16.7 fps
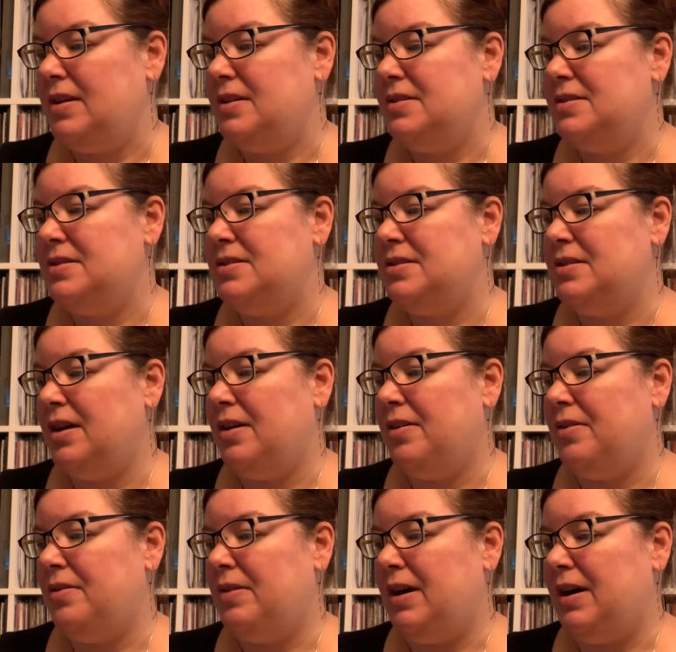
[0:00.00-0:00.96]

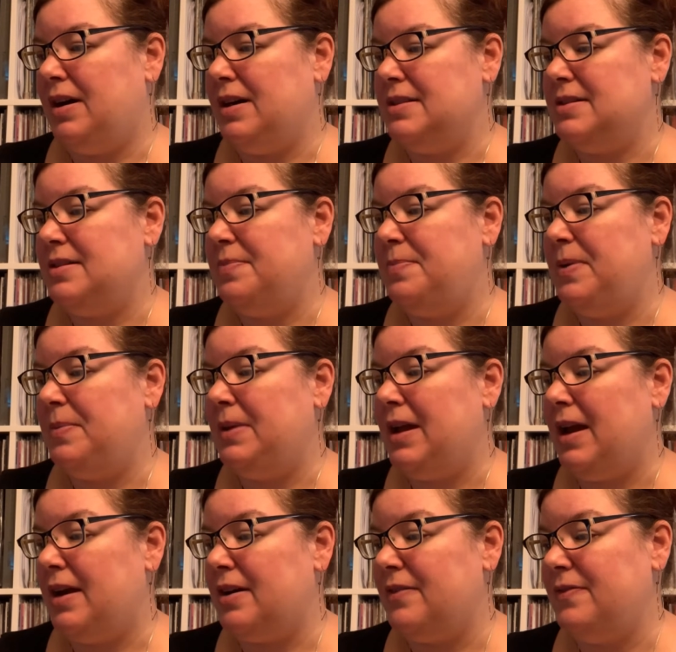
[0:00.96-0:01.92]
So the
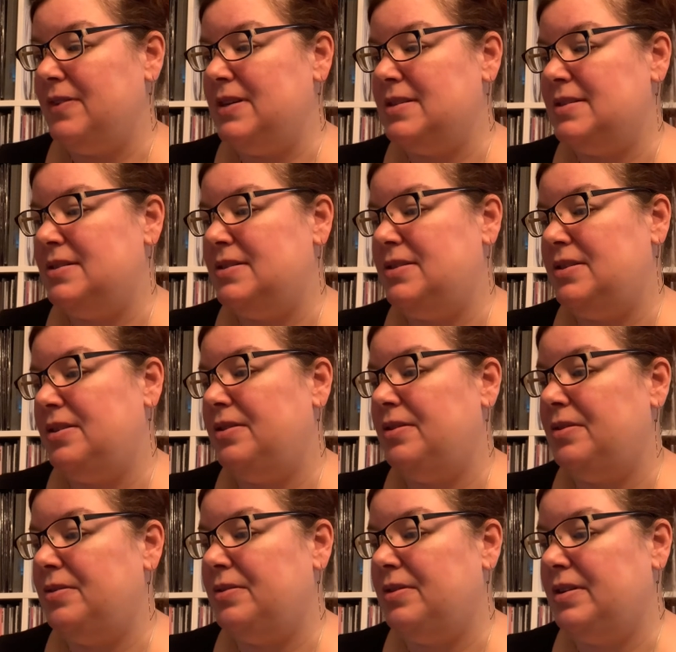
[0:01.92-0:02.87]
bibliography is
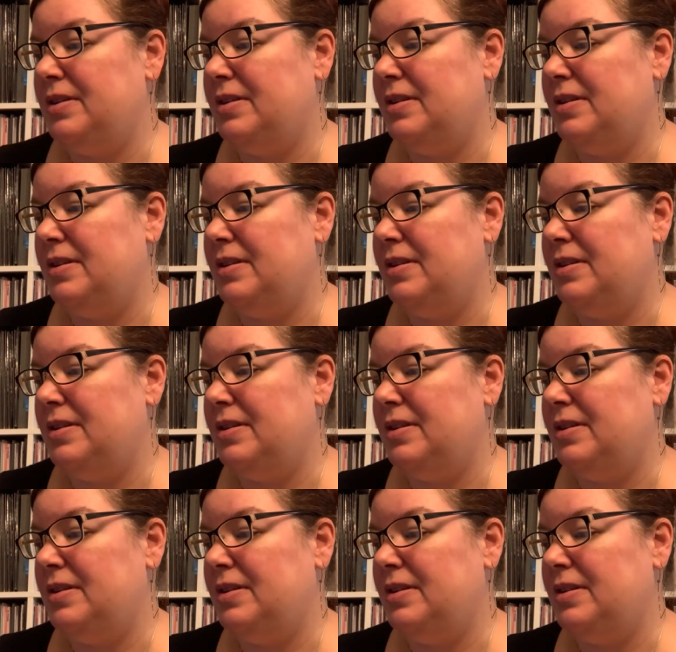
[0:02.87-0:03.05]
due